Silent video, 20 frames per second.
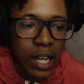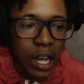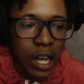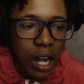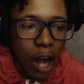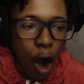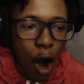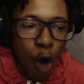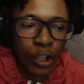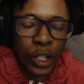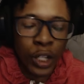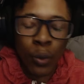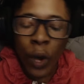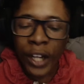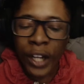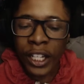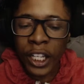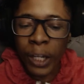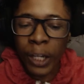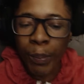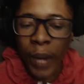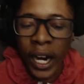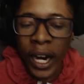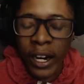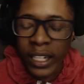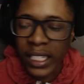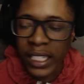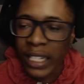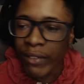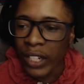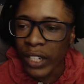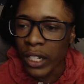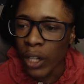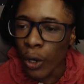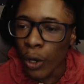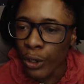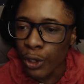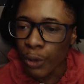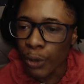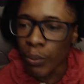Only one of your parents even know
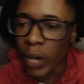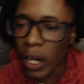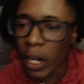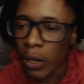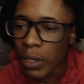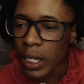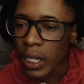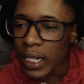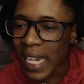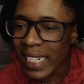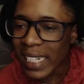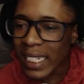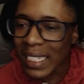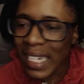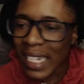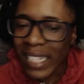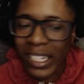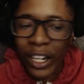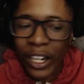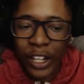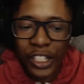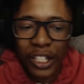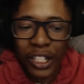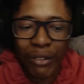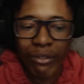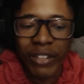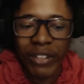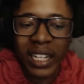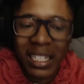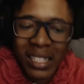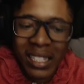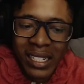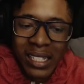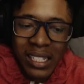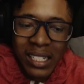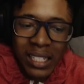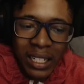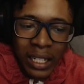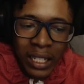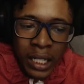you, bro. That shit doesn't hurt your
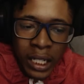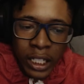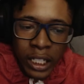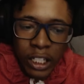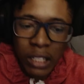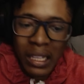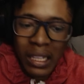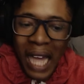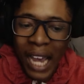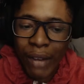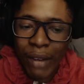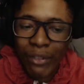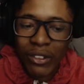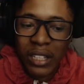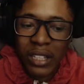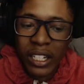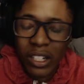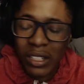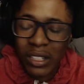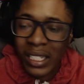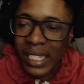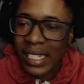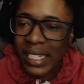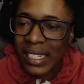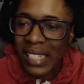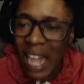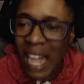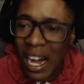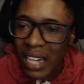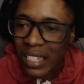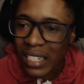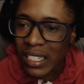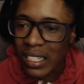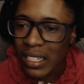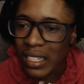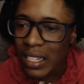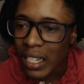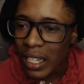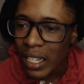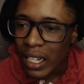feelings. Your life literally sucks.
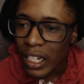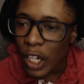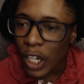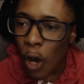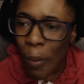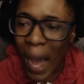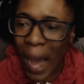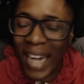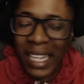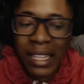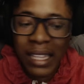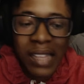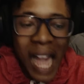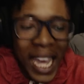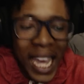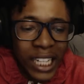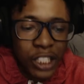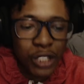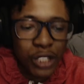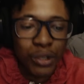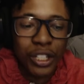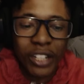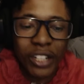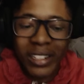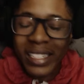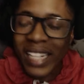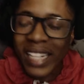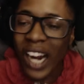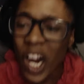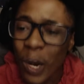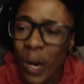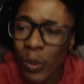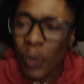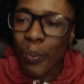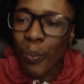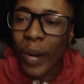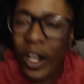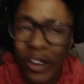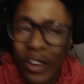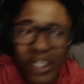Nobody likes you. You're a terrible
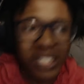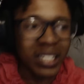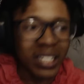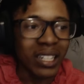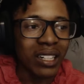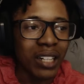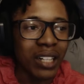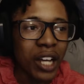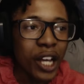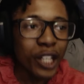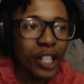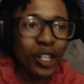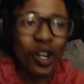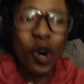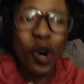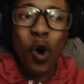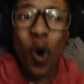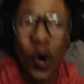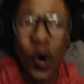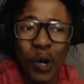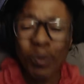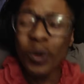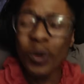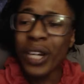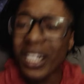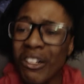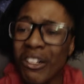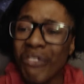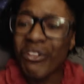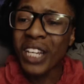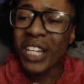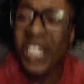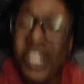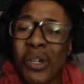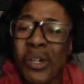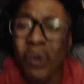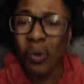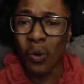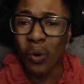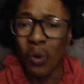person. You're a horrible
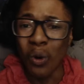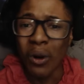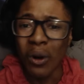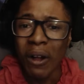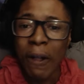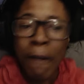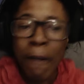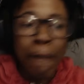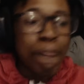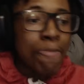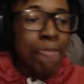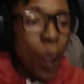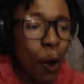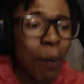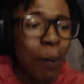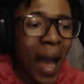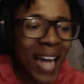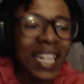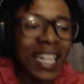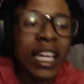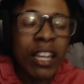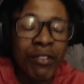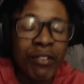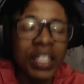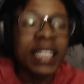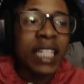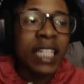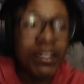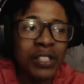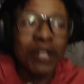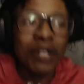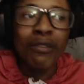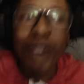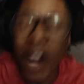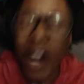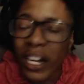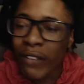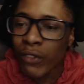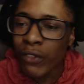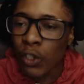individual. Nobody even gives a
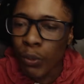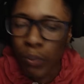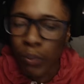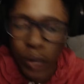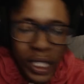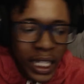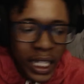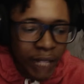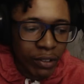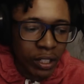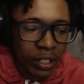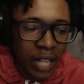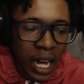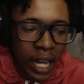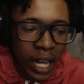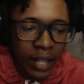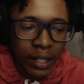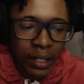fuck if you breathe or not.